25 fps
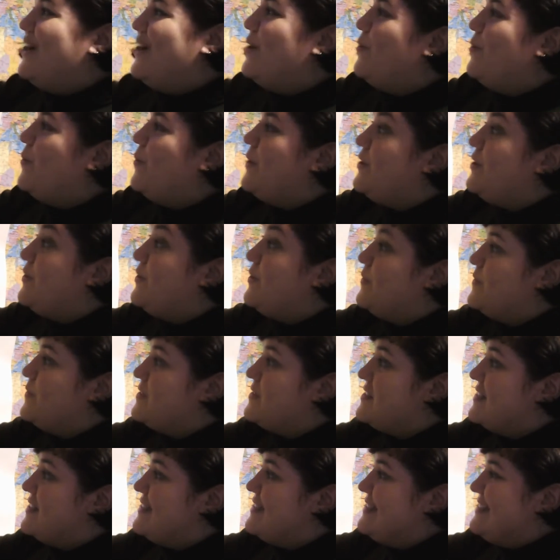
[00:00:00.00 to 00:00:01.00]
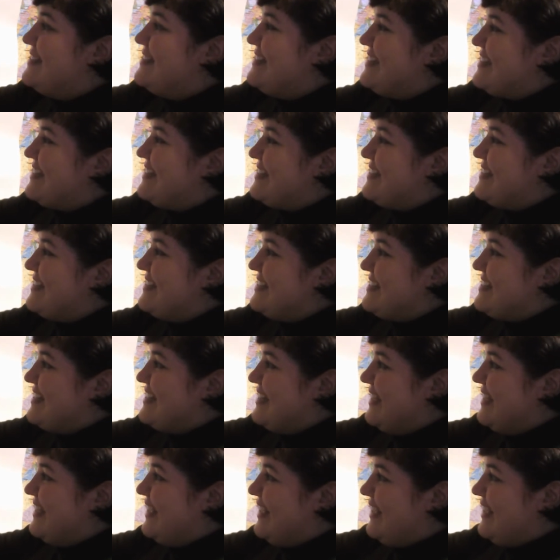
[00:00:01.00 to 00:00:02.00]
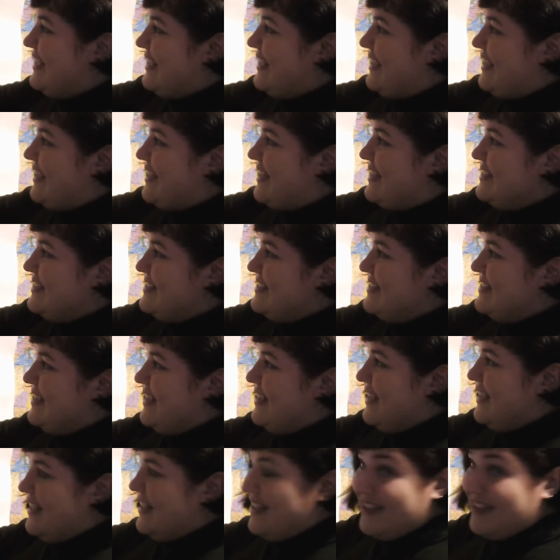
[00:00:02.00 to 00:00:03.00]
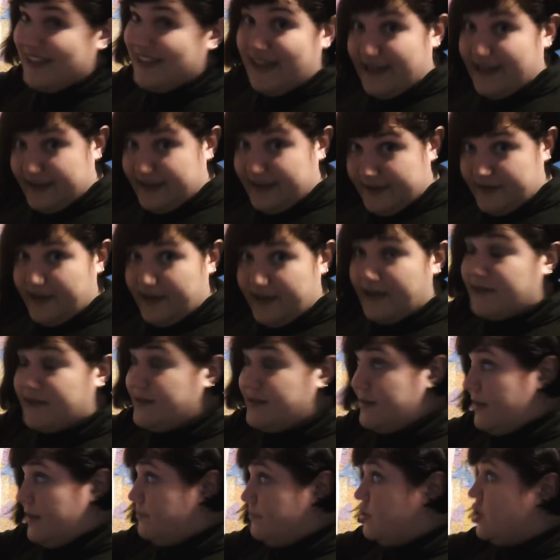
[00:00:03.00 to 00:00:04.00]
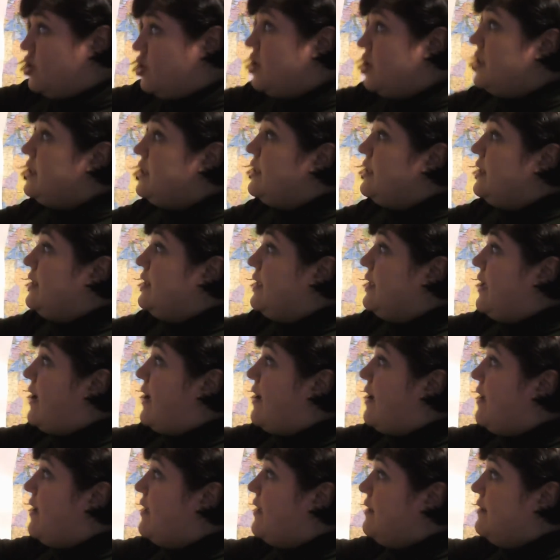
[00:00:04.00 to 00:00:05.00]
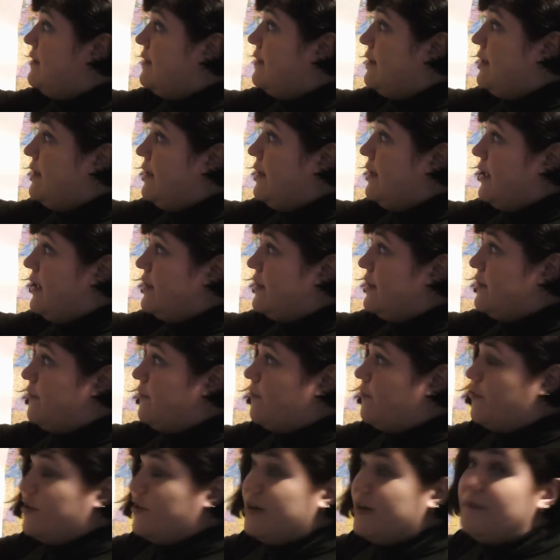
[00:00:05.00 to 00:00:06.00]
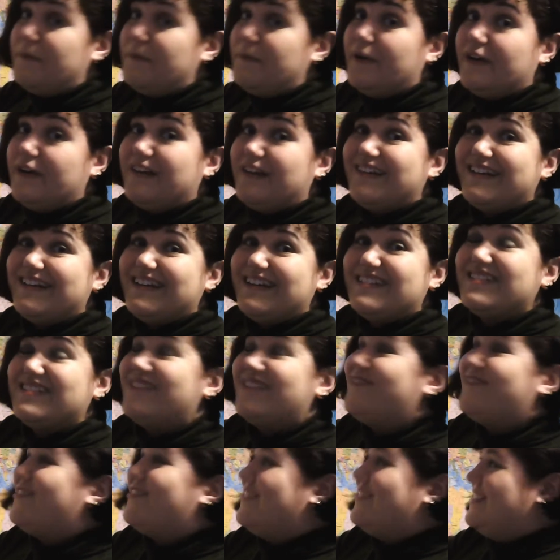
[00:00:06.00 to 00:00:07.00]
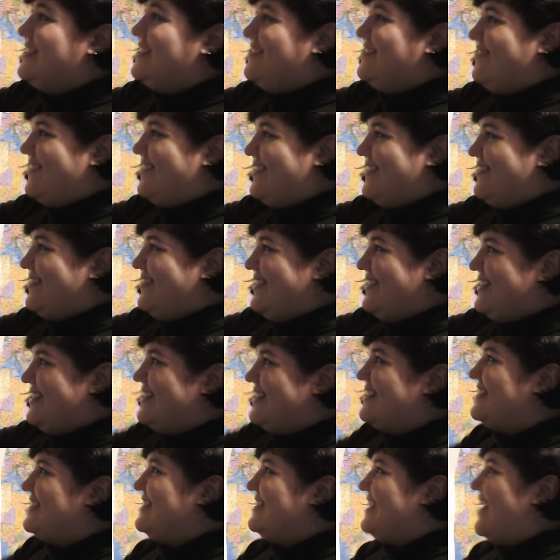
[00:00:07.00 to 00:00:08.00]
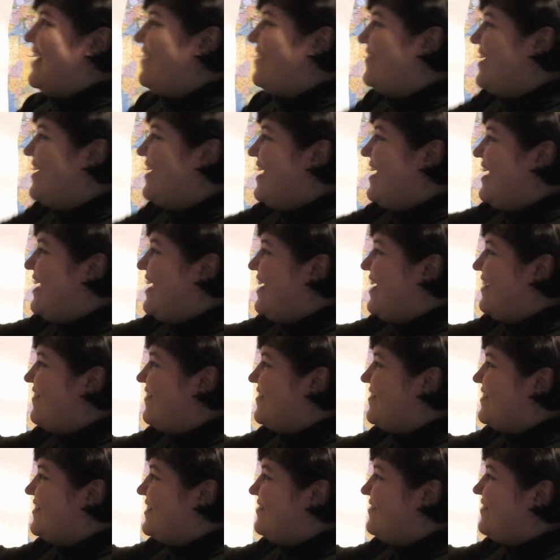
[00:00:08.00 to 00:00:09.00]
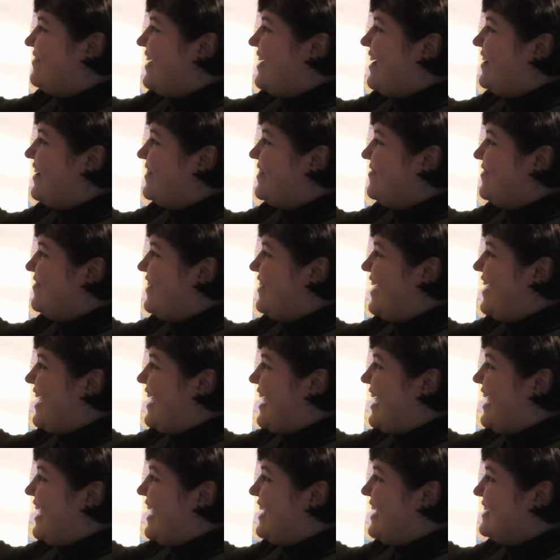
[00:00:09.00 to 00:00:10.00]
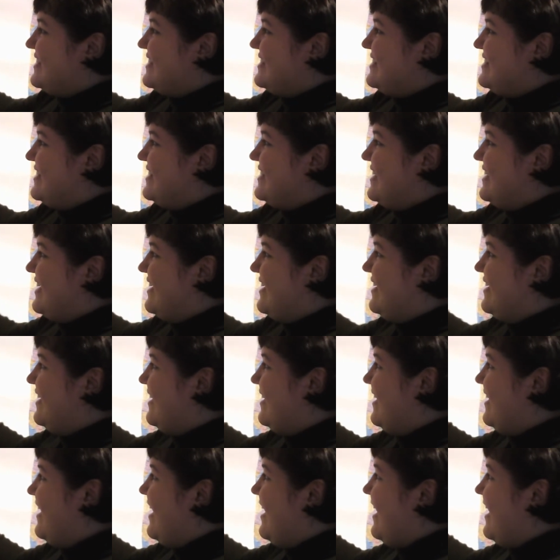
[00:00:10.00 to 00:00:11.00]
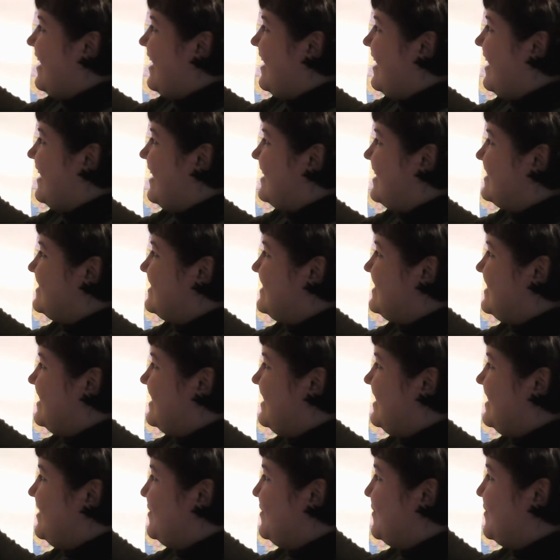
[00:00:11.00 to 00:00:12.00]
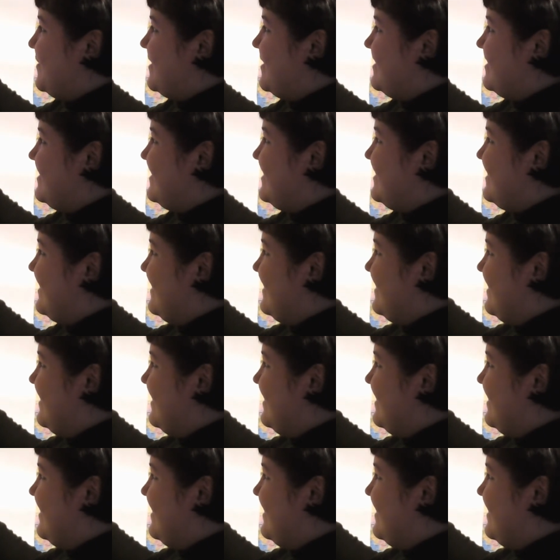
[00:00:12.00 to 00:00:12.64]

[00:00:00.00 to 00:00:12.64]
we use did, yes, then a subject, yeah, and the verb in the first form. Good job. What about past continuous?